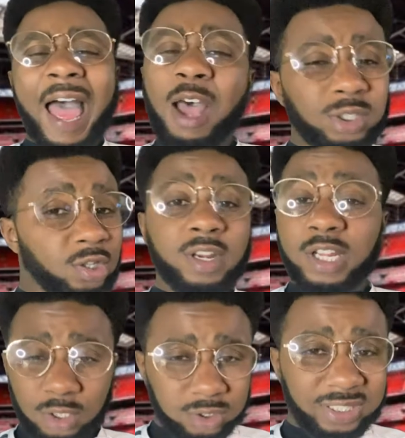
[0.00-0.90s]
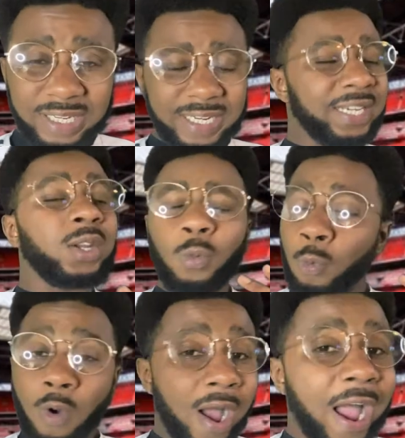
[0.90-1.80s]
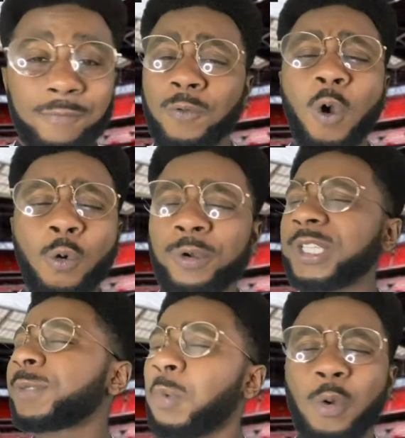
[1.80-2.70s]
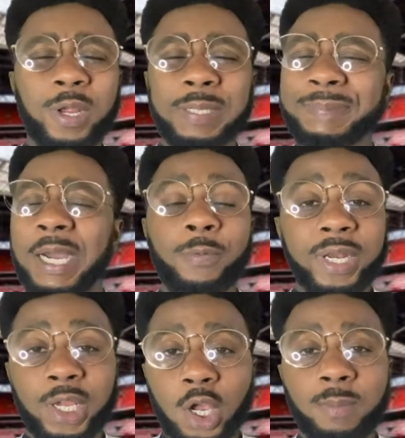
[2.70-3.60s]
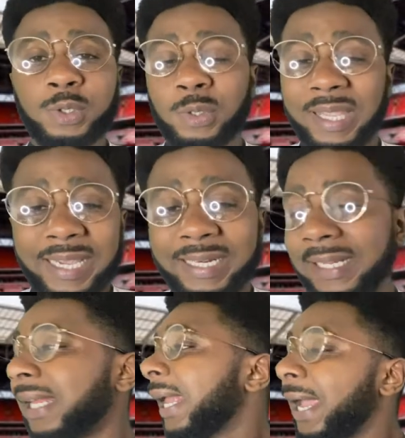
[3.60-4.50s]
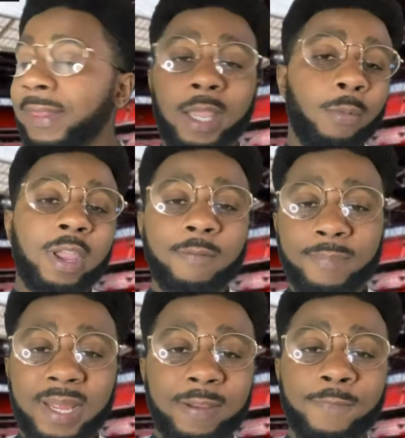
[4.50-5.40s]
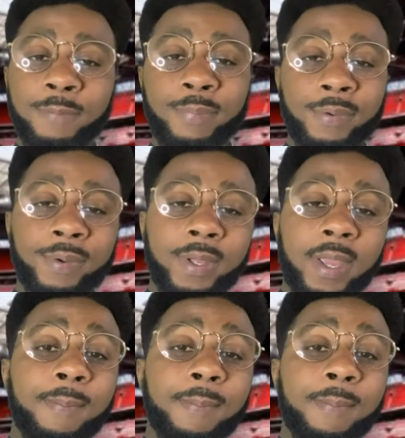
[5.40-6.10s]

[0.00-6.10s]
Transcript: I started seeing what I've always spoken about when it comes to England and their way of playing football.